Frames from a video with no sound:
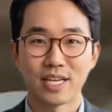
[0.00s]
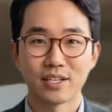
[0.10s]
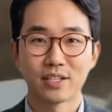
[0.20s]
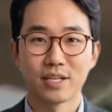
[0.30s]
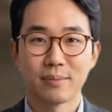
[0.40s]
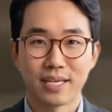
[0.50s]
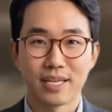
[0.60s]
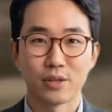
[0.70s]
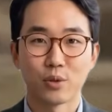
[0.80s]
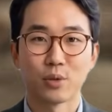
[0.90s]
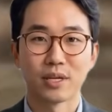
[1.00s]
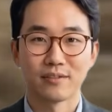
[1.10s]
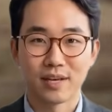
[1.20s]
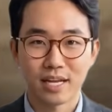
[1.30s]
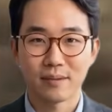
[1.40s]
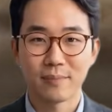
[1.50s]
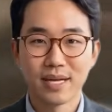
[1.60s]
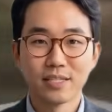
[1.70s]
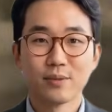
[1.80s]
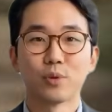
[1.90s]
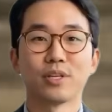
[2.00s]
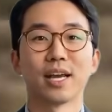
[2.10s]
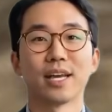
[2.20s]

kill zone mapped out by defensive planners.